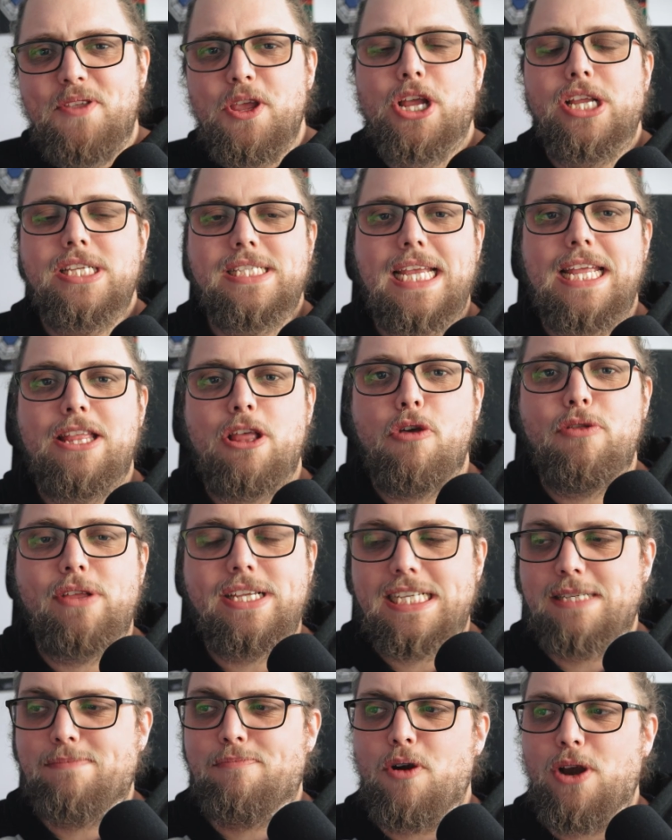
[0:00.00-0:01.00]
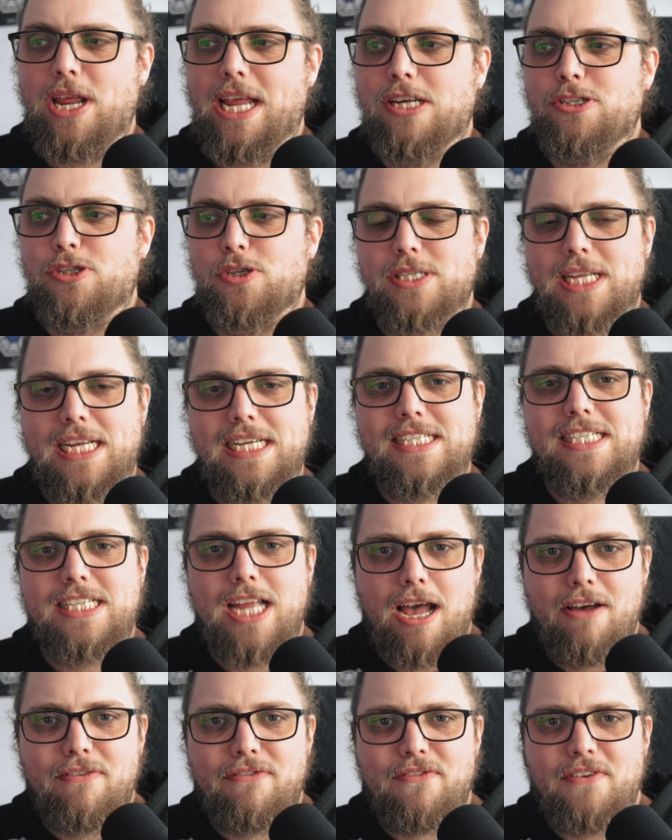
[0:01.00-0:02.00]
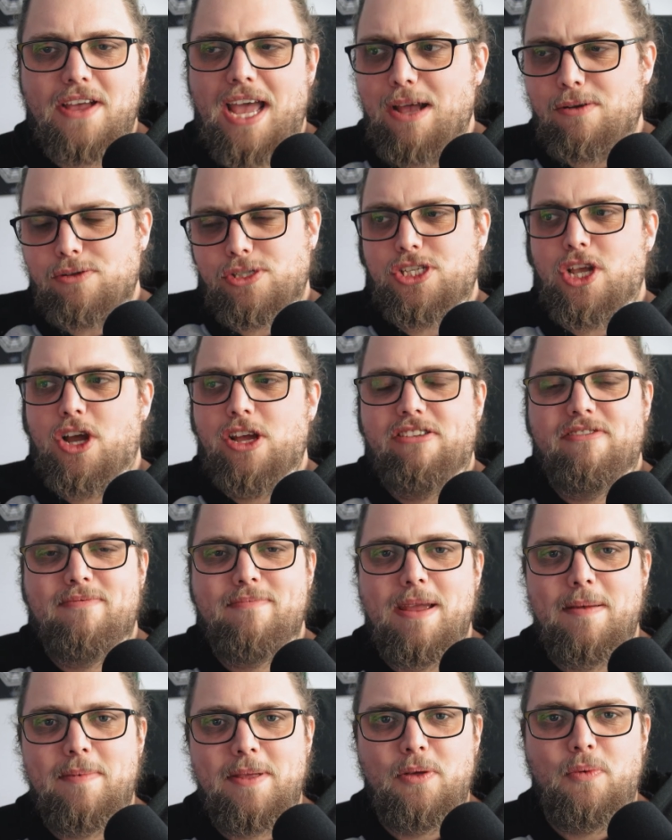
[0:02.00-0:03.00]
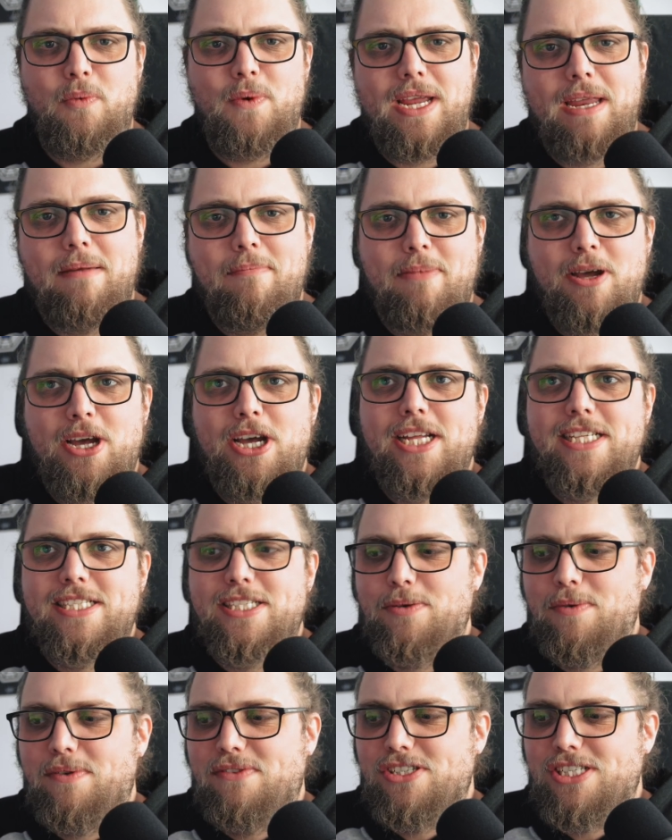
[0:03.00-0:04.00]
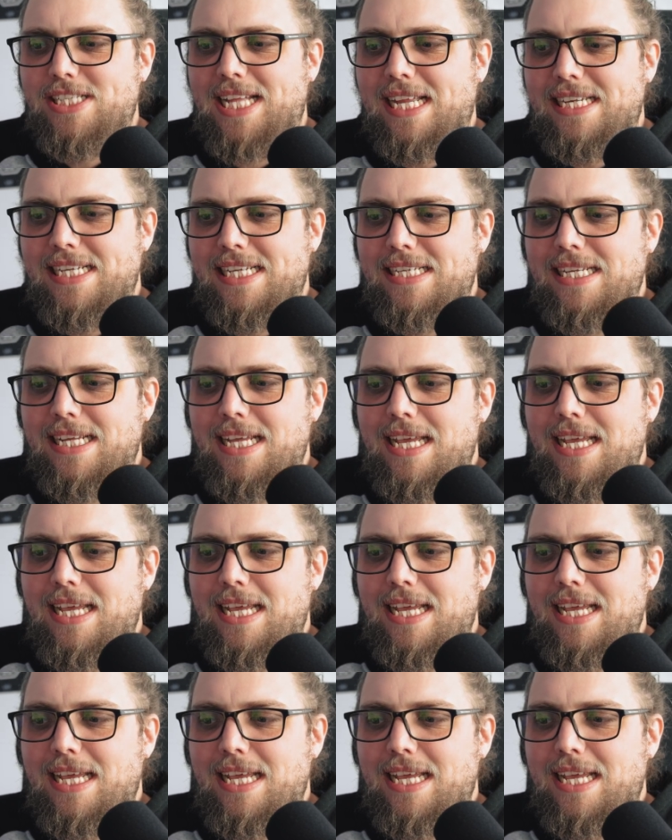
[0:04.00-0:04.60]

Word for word: You can see though, this is pretty interesting stuff outside of maybe the weird birds that we've just added.